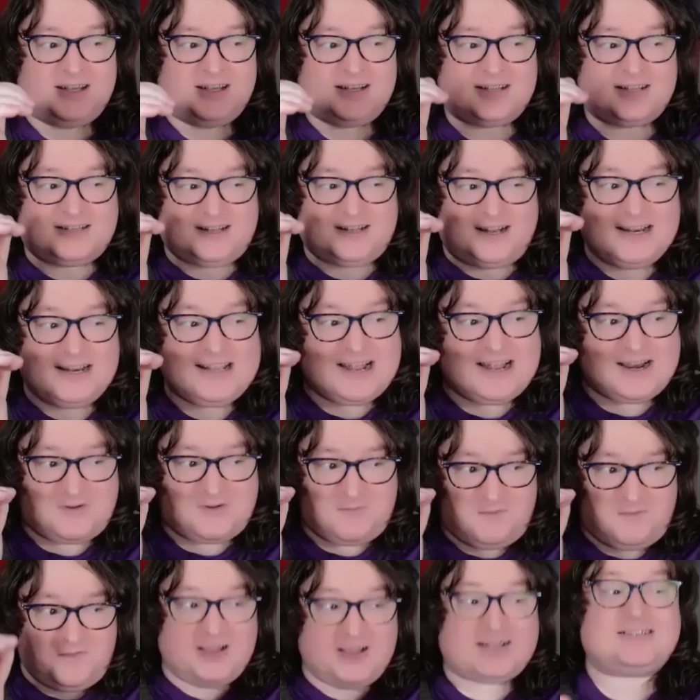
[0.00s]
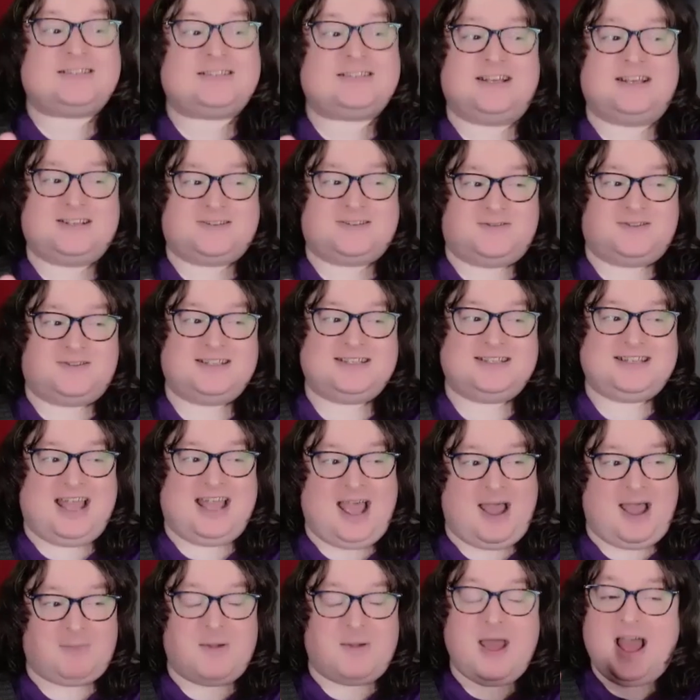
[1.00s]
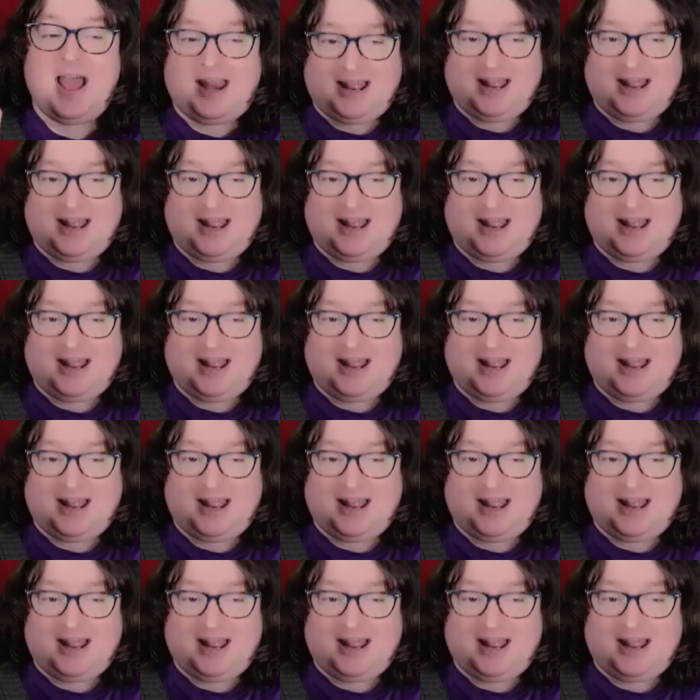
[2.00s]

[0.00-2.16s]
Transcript: Deciding how to fix things for this app.